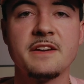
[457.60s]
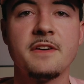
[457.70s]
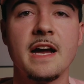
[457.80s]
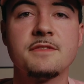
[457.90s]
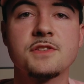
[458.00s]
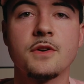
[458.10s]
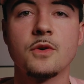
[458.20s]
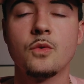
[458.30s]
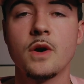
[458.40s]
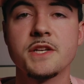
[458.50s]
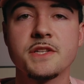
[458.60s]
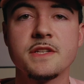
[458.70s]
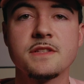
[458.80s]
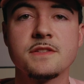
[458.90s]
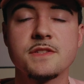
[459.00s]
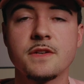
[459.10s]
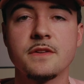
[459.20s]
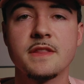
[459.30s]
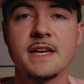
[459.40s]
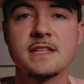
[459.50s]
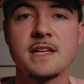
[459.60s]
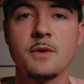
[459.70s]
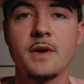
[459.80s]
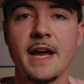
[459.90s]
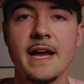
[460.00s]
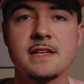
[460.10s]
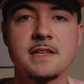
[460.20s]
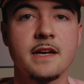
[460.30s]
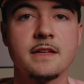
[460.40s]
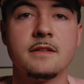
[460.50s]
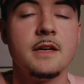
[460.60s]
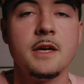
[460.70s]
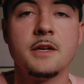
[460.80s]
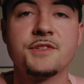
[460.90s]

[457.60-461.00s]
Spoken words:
If I have certain questions and certain things that I want to ask, I can